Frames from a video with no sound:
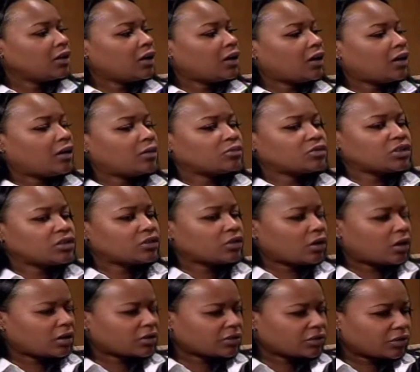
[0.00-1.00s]
Um, she
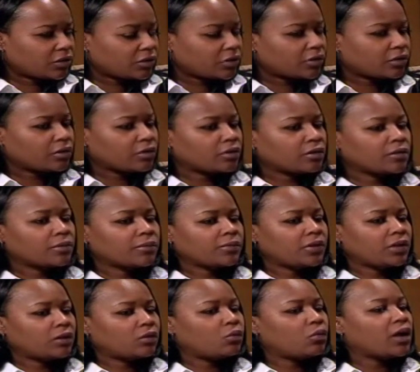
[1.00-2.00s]
talked to her
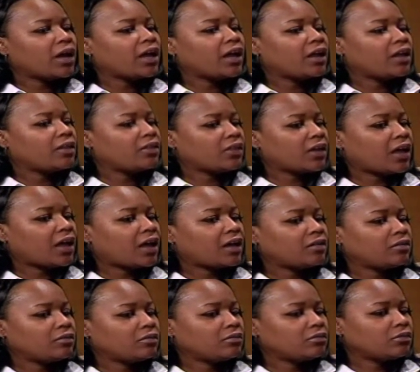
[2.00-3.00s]
in a way
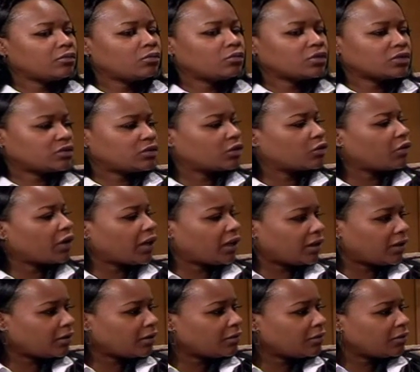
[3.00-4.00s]
that was
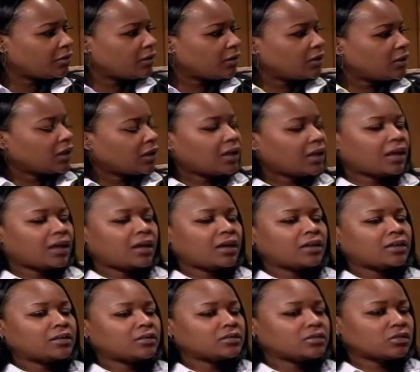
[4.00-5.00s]
degrading.
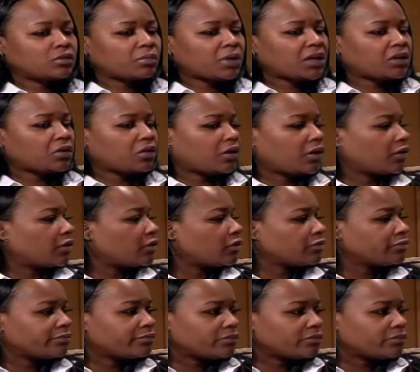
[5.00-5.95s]
And so my daughter